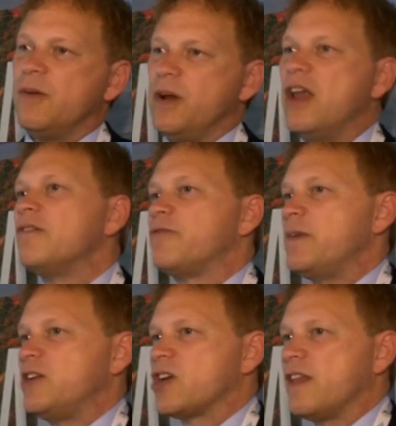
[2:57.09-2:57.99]
we learn from
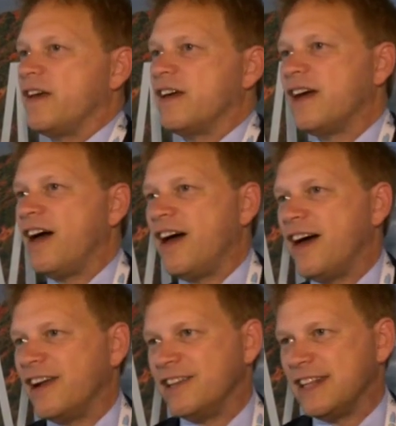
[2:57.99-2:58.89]
each other,
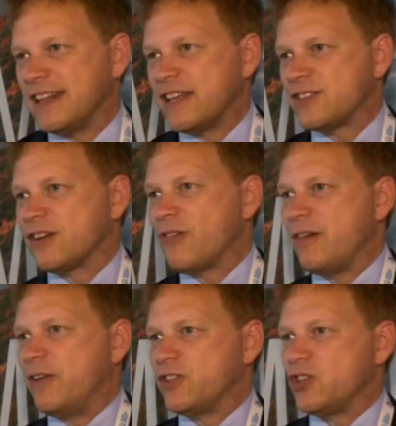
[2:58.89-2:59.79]
and I think that's a great
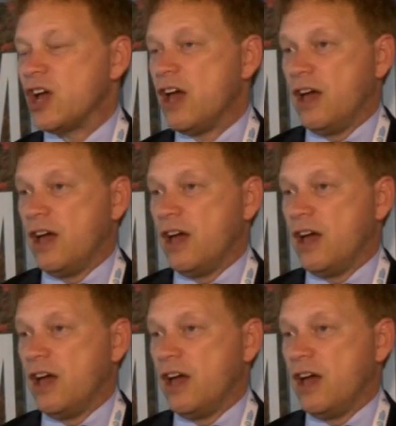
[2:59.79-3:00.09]
advantage.